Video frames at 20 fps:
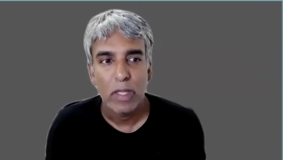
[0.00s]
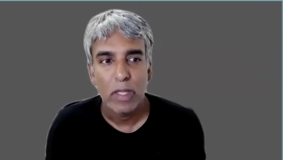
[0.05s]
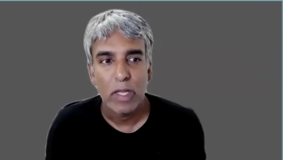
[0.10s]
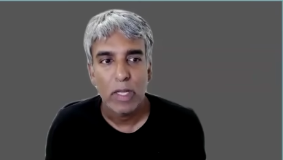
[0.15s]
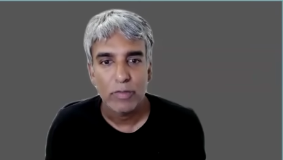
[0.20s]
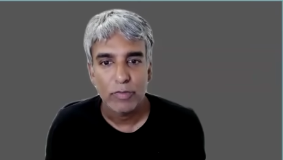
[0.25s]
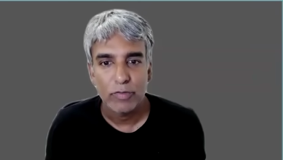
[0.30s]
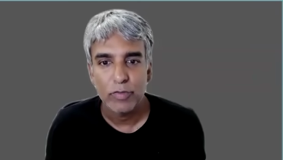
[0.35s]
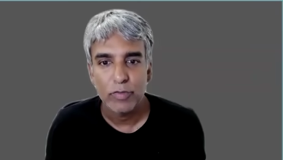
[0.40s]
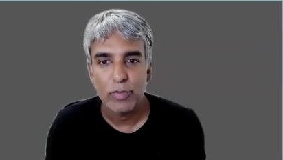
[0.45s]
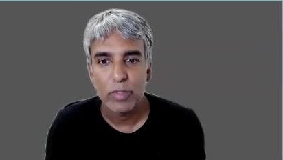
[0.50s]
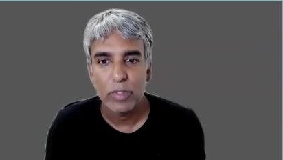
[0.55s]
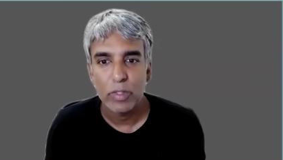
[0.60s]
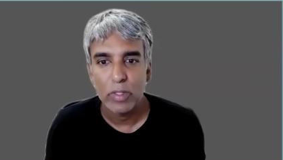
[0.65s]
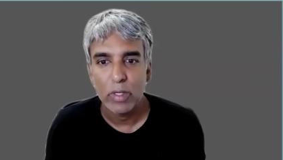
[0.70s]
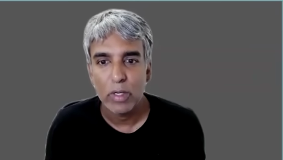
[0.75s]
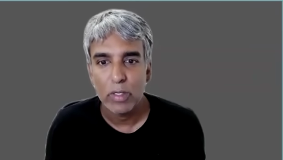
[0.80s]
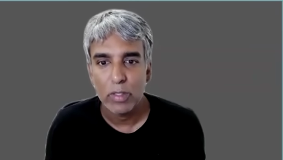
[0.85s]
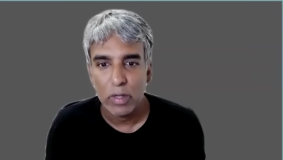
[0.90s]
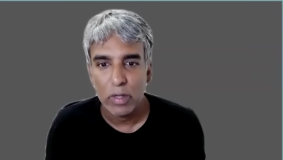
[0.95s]
have food or
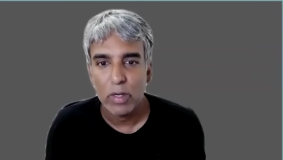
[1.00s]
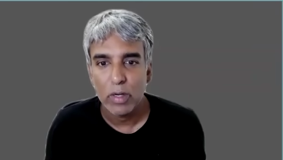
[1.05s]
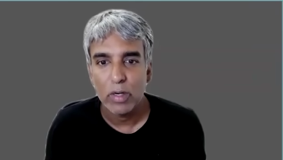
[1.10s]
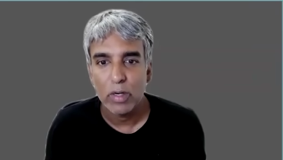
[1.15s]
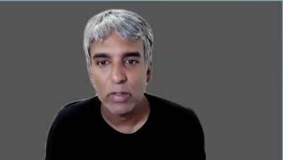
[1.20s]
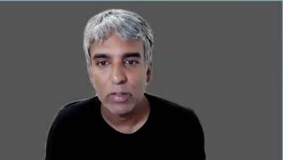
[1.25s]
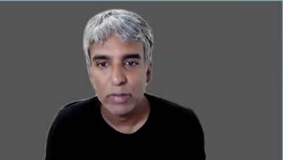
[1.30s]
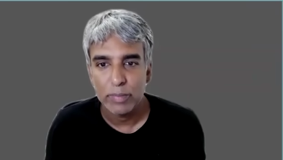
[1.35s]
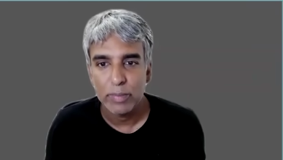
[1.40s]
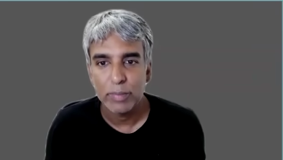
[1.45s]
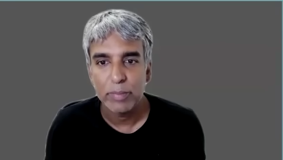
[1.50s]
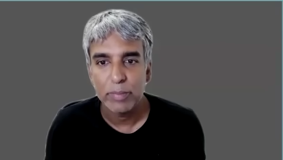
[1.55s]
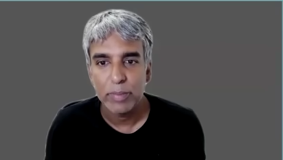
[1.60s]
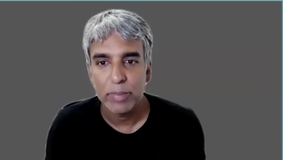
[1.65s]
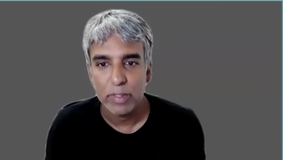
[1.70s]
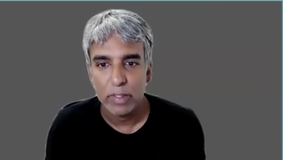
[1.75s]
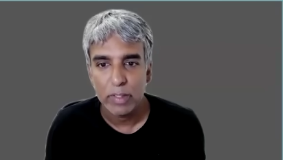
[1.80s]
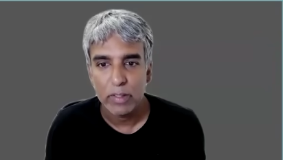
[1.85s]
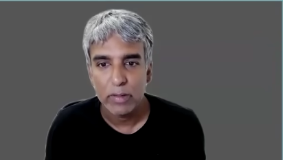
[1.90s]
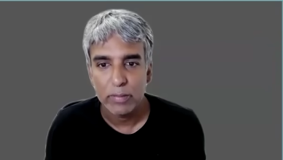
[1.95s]
not, are the
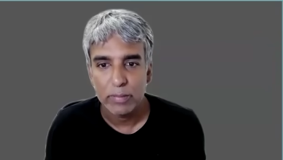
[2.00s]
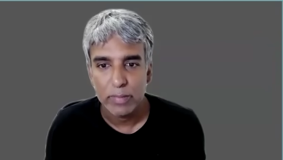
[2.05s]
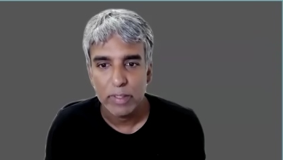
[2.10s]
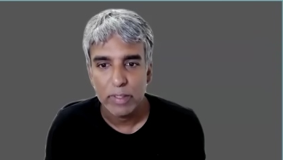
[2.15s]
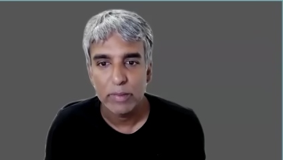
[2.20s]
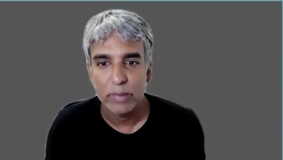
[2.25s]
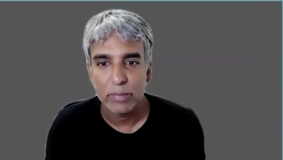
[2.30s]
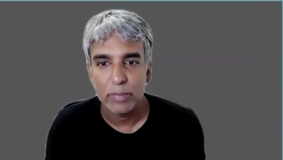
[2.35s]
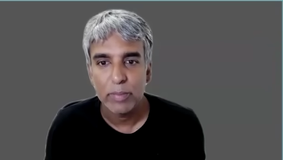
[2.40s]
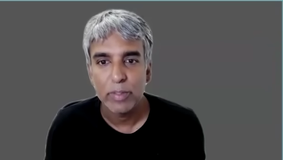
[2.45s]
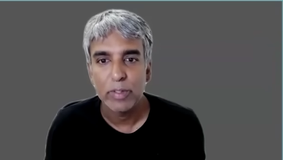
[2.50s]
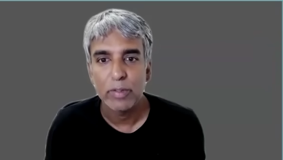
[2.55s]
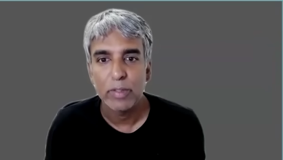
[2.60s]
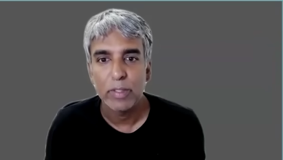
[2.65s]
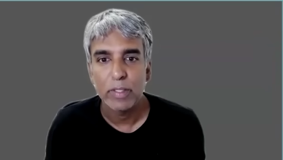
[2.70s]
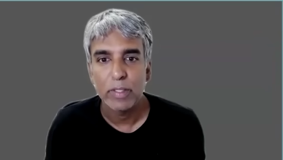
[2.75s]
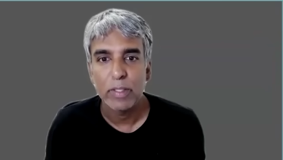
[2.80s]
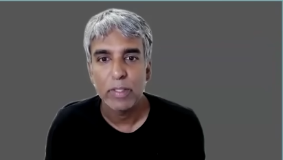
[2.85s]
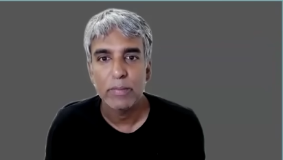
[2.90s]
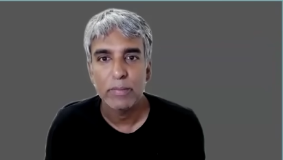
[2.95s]
people that are
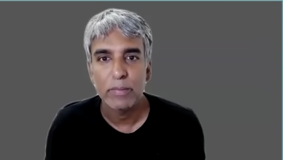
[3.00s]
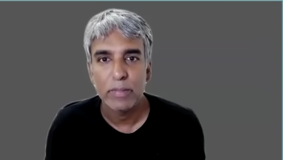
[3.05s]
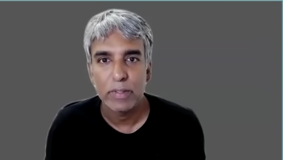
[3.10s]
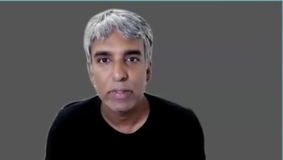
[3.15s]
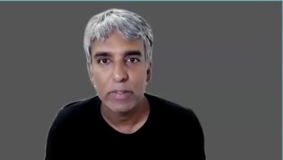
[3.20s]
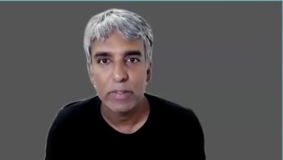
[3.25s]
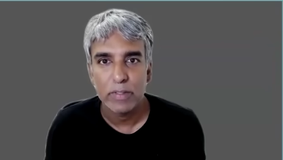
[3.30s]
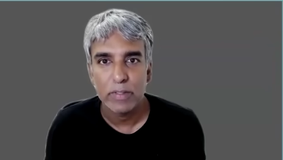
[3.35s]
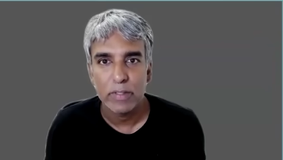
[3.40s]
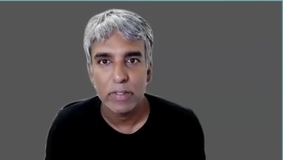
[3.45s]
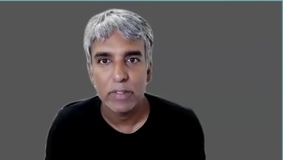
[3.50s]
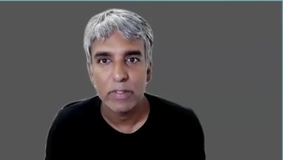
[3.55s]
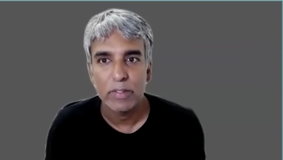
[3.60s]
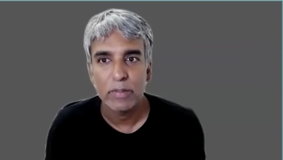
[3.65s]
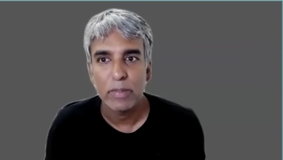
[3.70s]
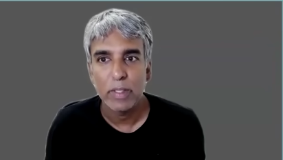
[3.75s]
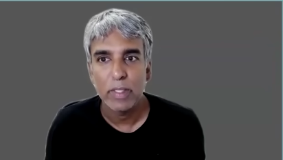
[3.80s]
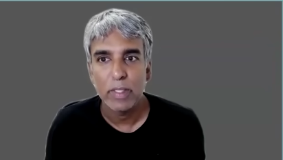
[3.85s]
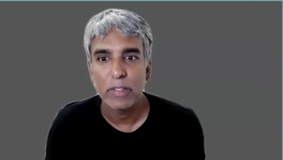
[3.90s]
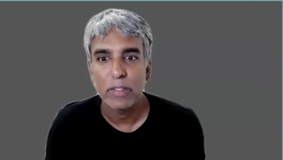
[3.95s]
murdering them. It's the
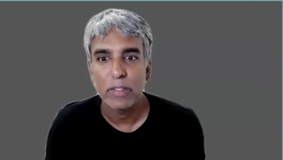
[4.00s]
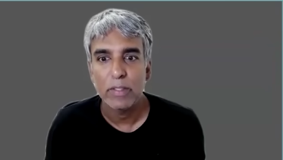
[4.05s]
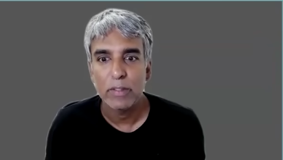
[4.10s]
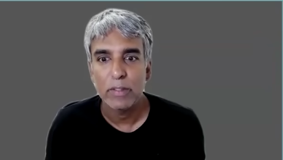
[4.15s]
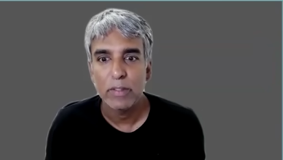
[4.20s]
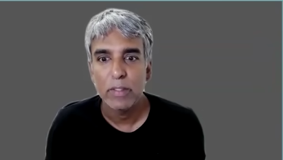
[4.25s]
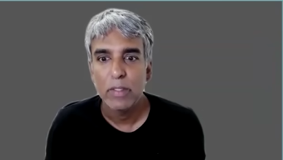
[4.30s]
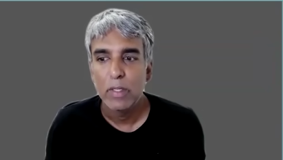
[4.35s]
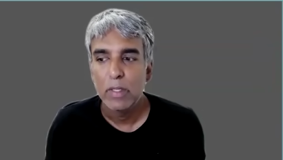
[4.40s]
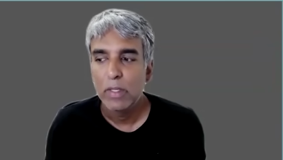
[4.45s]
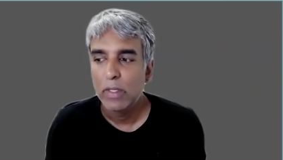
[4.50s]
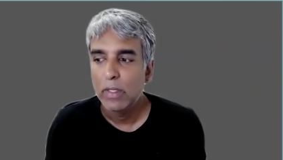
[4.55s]
Israelis